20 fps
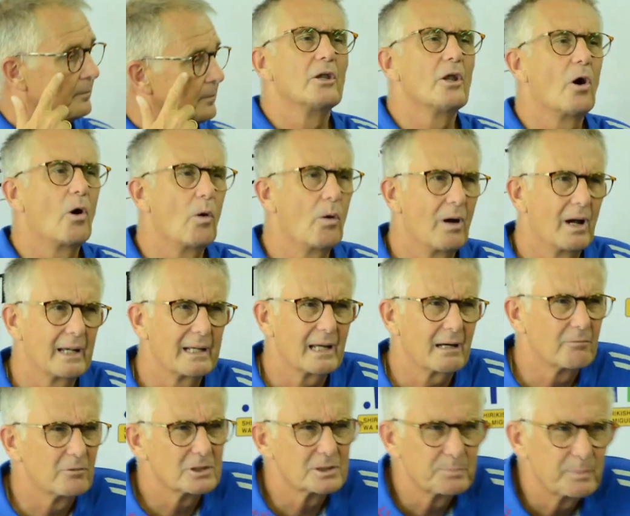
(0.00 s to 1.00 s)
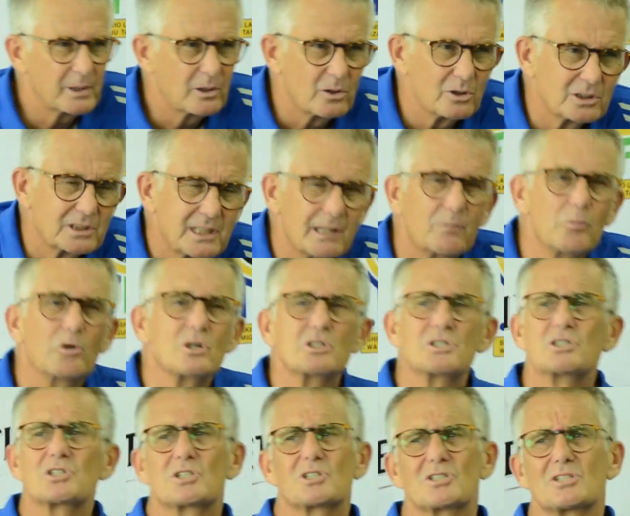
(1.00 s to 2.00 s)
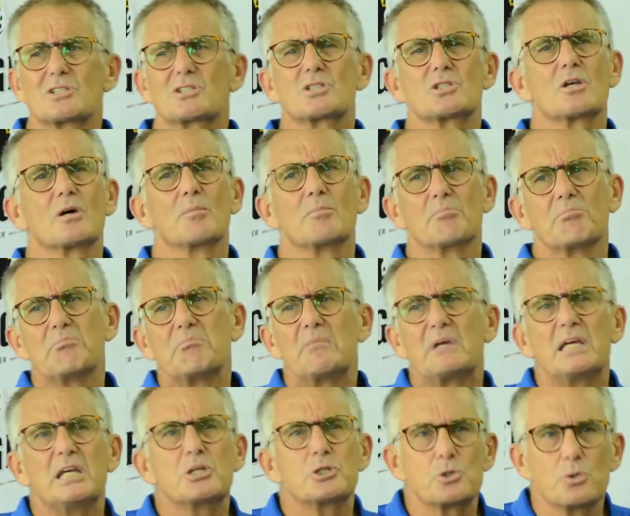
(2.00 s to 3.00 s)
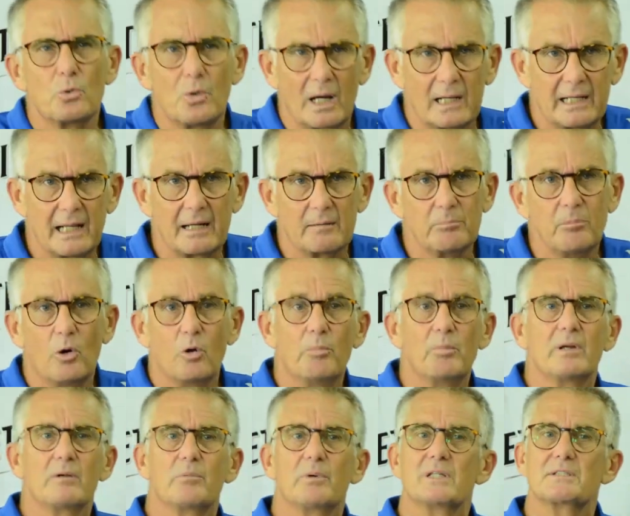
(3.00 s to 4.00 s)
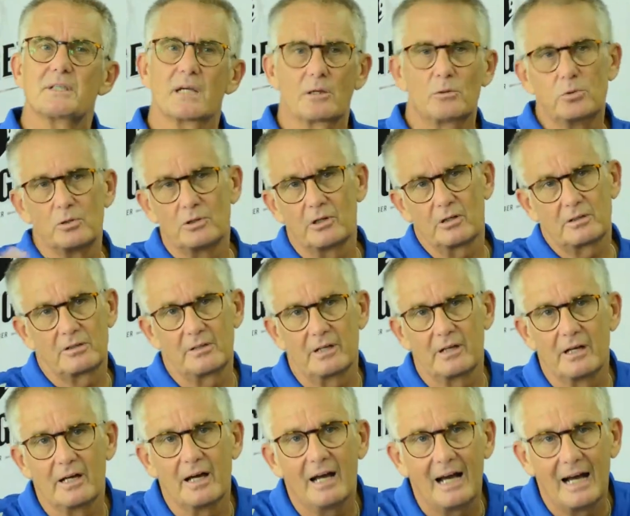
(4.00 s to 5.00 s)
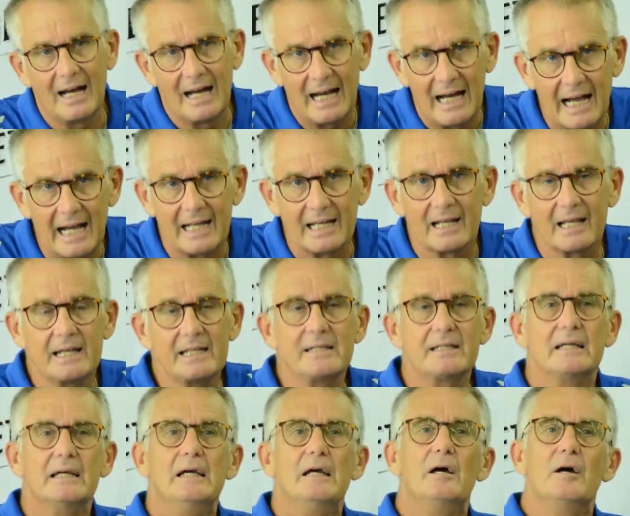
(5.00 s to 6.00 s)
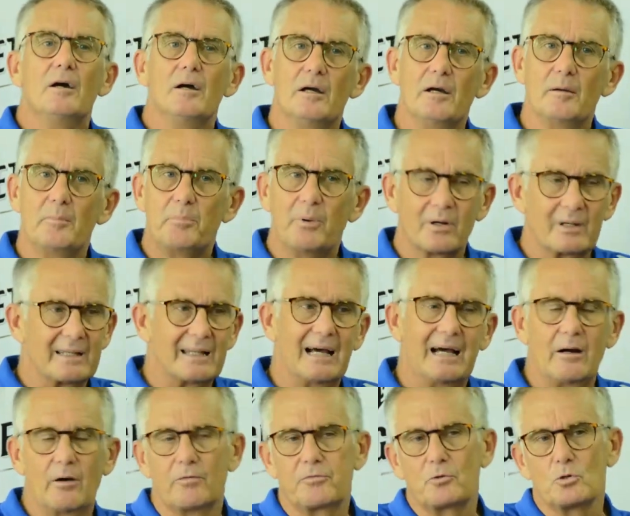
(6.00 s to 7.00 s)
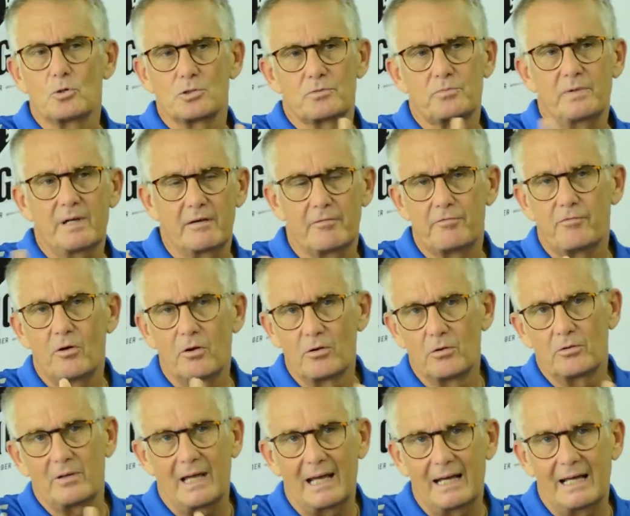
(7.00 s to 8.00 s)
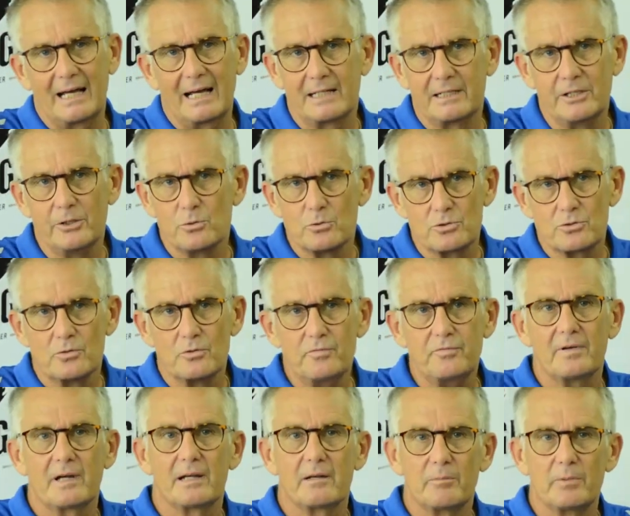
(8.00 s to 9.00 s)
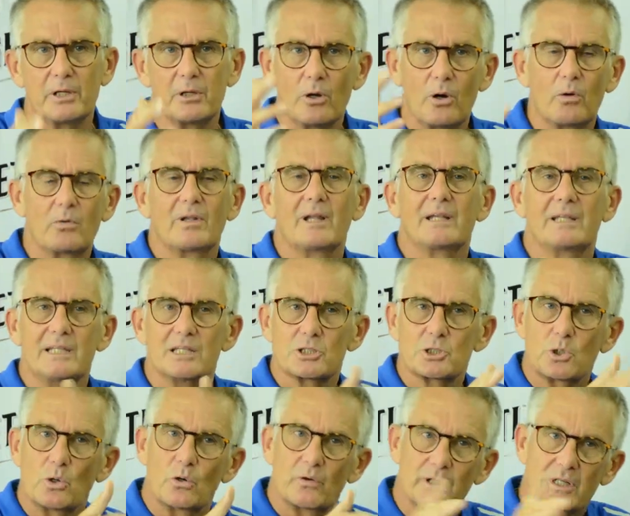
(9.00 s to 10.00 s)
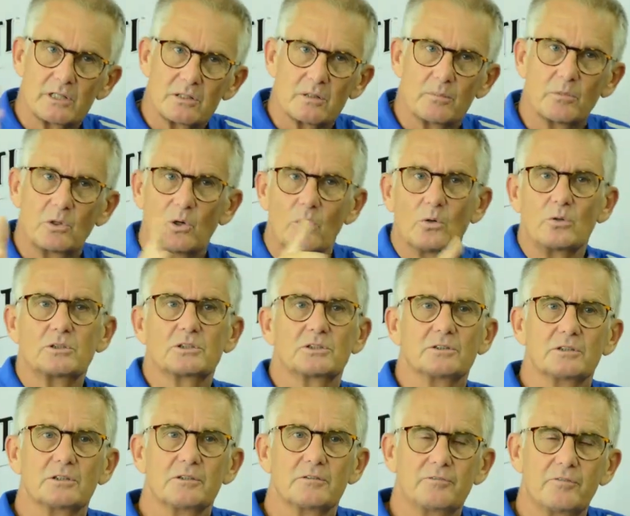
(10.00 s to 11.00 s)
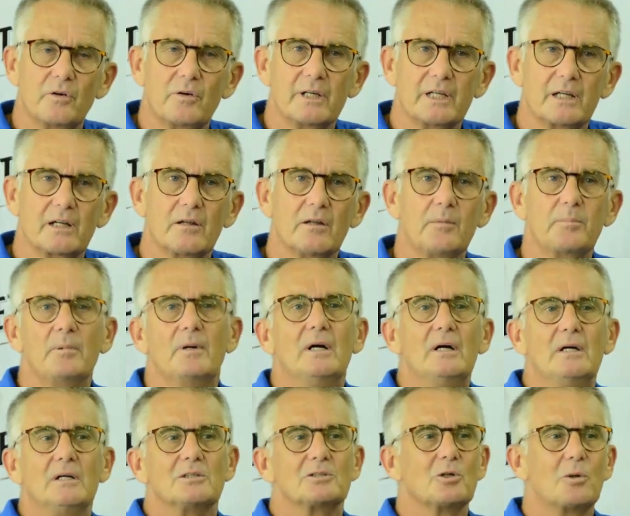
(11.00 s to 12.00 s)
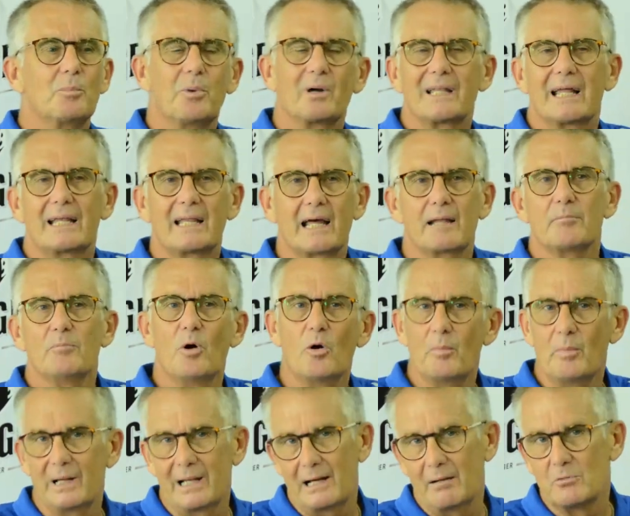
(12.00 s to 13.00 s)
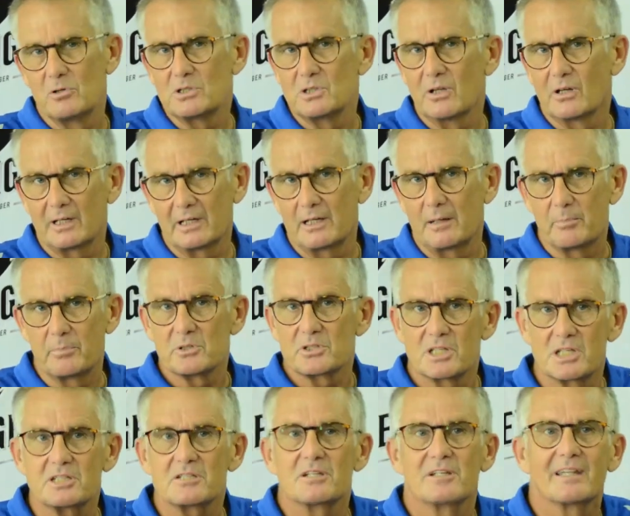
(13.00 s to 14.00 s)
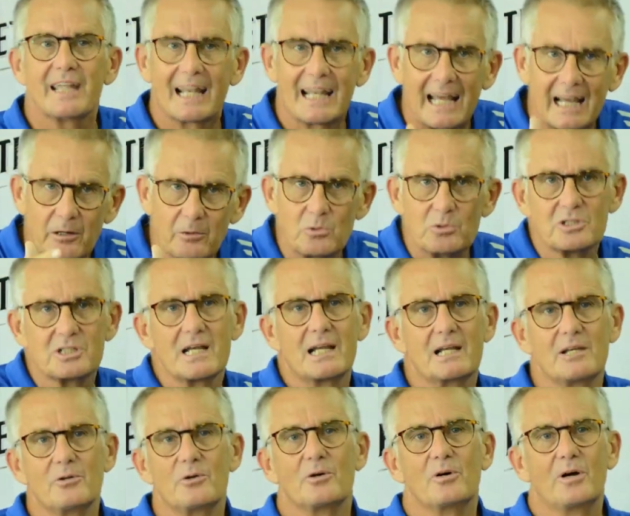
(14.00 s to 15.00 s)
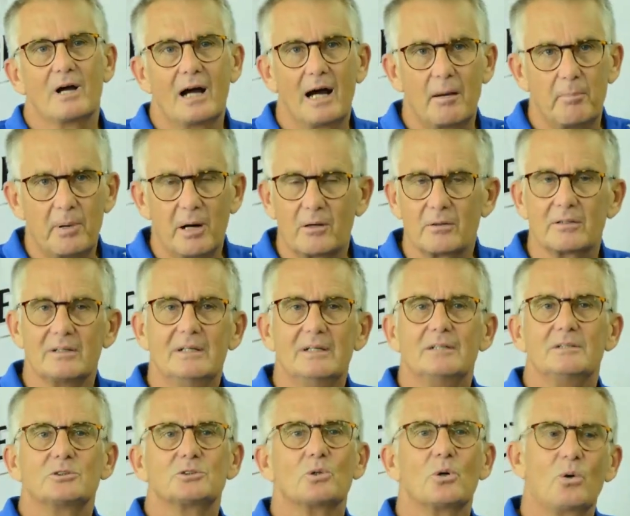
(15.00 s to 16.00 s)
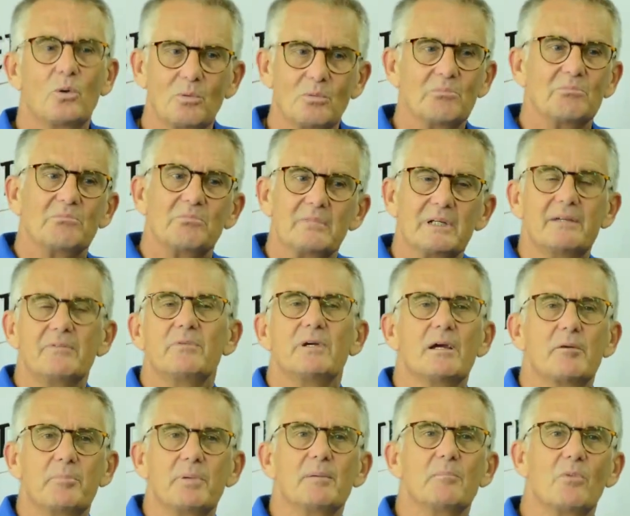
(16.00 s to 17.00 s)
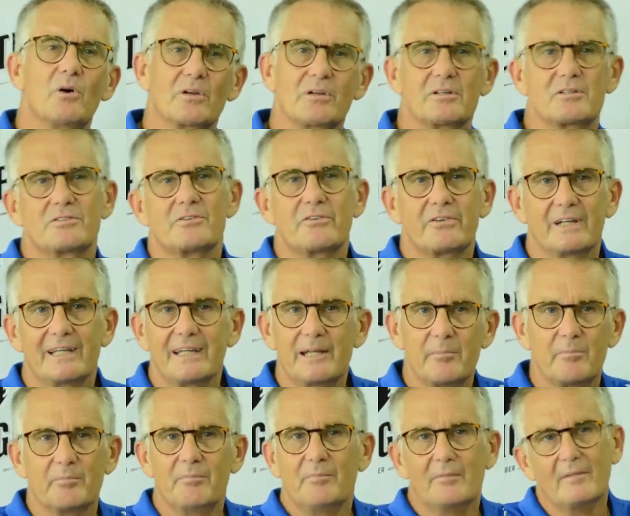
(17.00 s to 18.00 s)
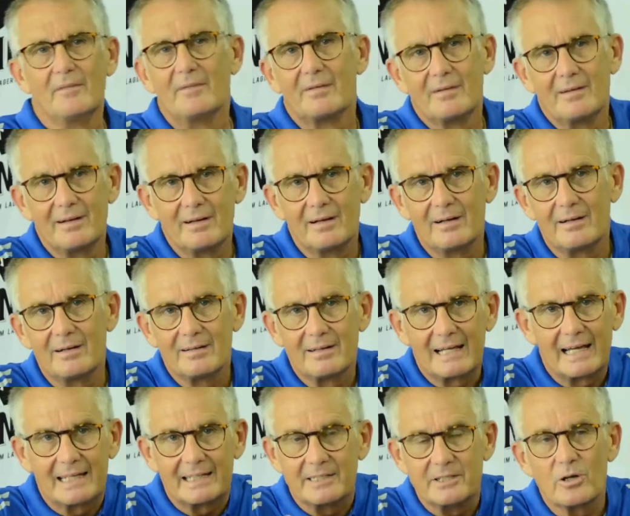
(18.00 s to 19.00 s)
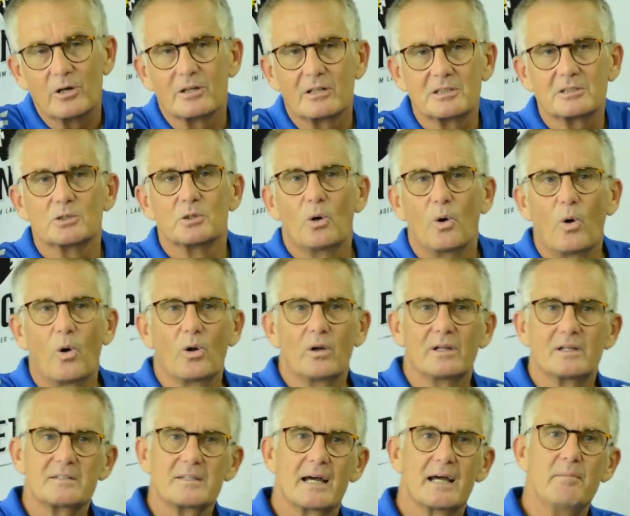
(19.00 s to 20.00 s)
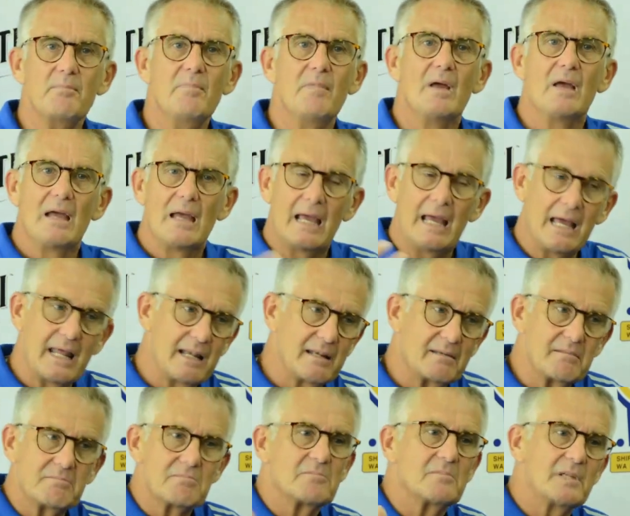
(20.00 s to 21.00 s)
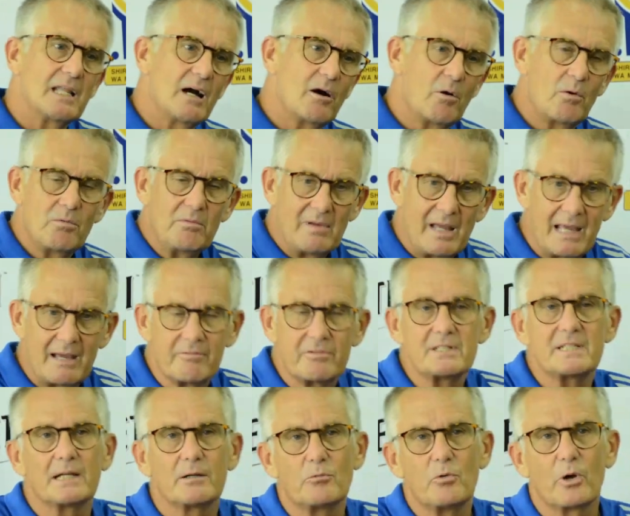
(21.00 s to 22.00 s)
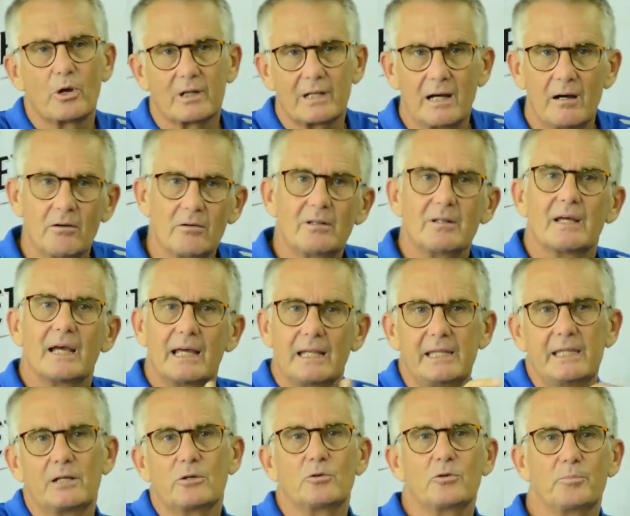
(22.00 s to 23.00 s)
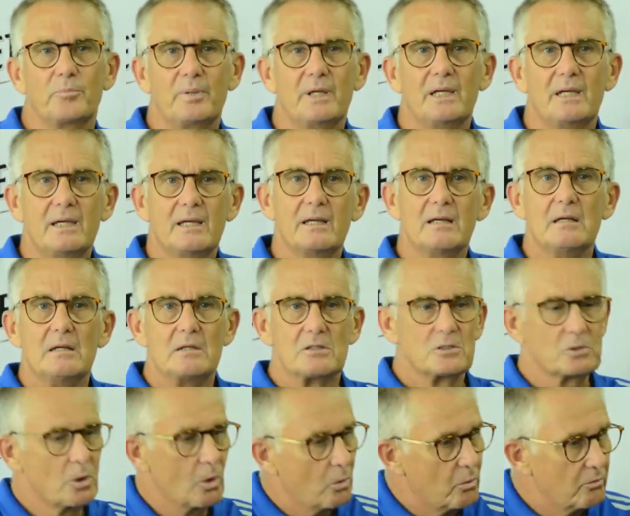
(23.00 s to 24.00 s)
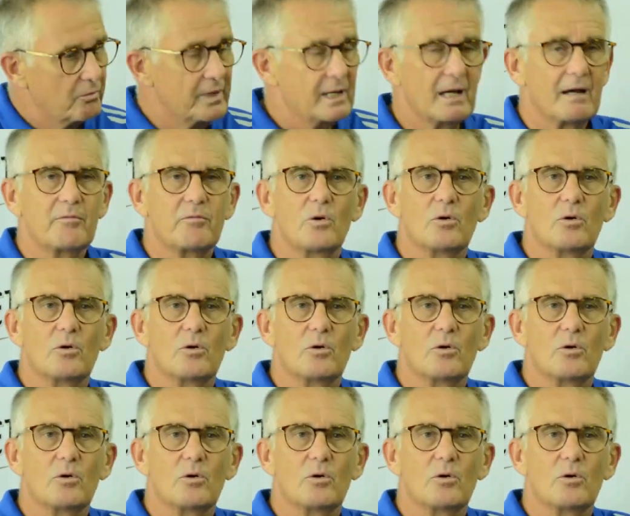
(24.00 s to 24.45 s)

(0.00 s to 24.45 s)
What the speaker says: No, and that was because there was some issue at that moment which I could not highlight. But of course we have followed Adi Yusuf, and we know that he is scoring some goals for his club. So, but at that moment I was not in a position that I could tell you about. So we have been monitoring him like the others all the time, and now everything worked out and he could be here. So we have